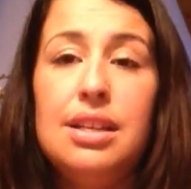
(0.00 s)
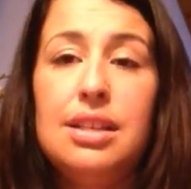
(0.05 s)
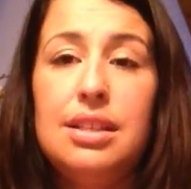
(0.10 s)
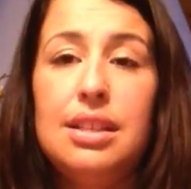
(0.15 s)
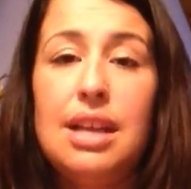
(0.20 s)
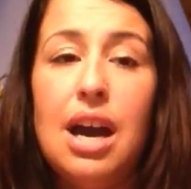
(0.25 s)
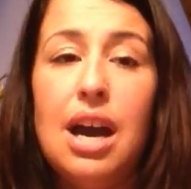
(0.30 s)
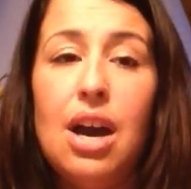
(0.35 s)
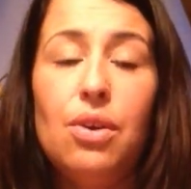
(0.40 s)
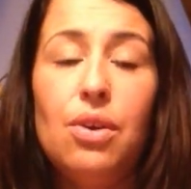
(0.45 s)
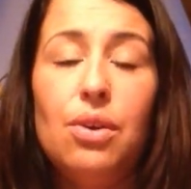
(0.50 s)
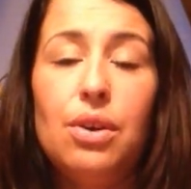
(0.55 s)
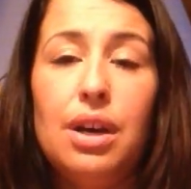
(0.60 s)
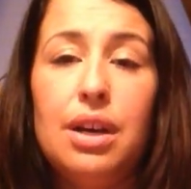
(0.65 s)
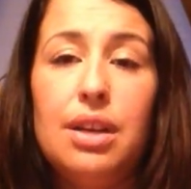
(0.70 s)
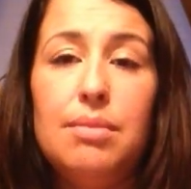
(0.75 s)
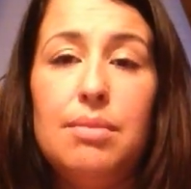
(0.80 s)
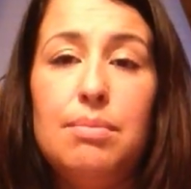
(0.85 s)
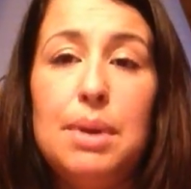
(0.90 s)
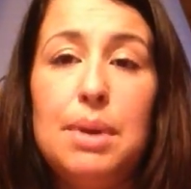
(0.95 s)
Now,
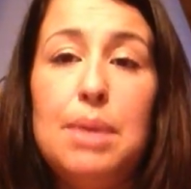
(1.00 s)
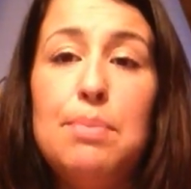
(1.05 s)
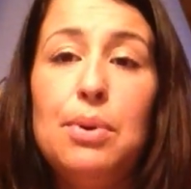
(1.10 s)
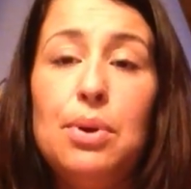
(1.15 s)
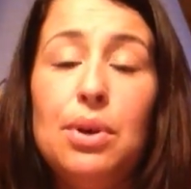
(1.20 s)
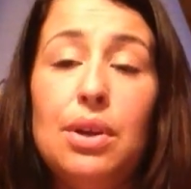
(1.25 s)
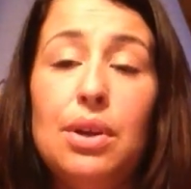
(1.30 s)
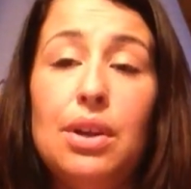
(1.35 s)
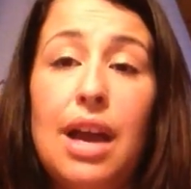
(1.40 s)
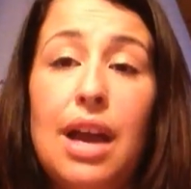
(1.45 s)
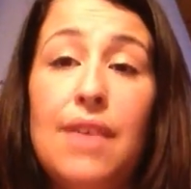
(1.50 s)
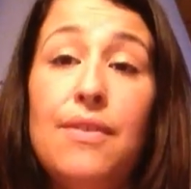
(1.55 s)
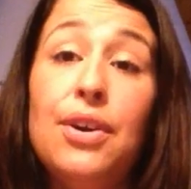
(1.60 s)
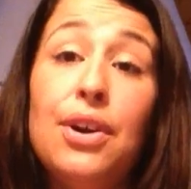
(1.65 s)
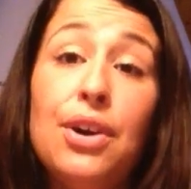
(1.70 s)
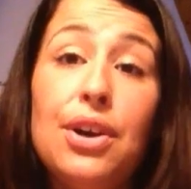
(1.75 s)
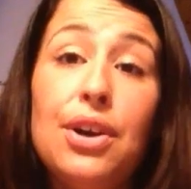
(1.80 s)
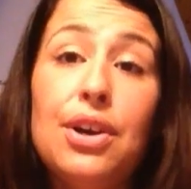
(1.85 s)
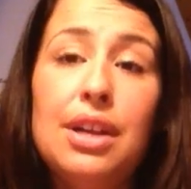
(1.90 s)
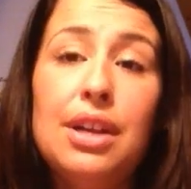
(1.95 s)
I've
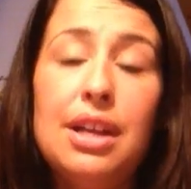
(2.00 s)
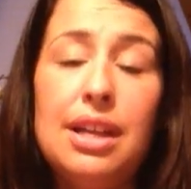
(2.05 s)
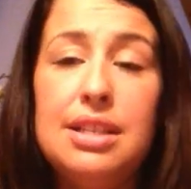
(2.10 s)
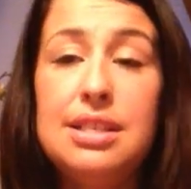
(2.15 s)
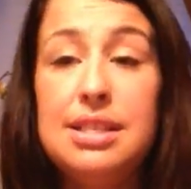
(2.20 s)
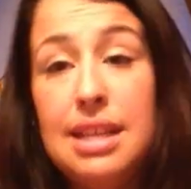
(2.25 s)
heard and